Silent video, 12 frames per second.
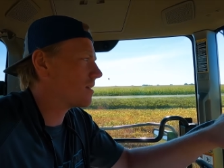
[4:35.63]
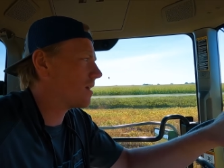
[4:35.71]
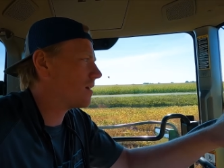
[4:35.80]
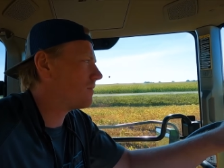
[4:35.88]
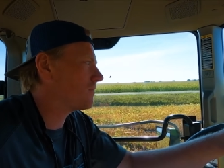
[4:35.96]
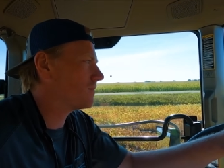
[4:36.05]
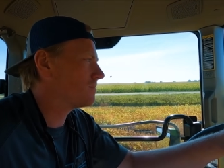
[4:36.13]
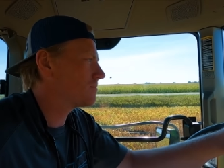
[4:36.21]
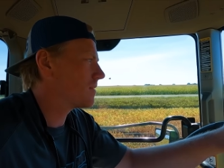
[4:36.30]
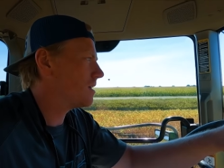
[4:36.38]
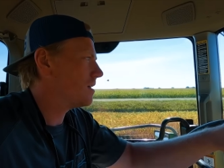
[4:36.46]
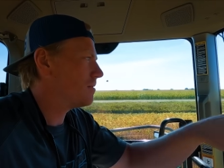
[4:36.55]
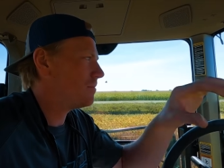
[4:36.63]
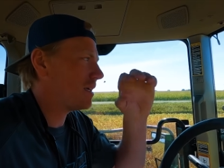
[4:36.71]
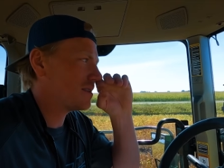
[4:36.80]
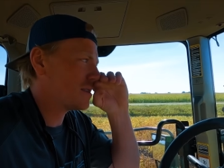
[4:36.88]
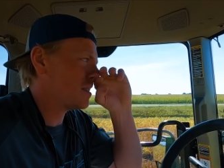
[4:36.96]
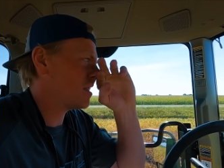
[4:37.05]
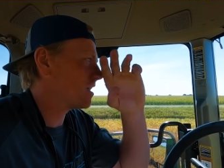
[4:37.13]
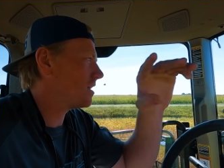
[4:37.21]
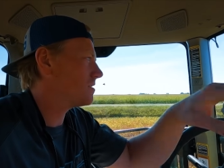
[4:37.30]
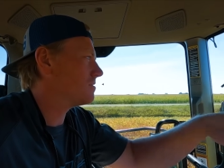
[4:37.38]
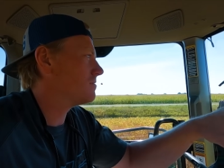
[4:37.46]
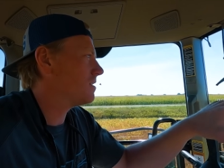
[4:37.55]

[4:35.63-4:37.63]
Going to have basically cut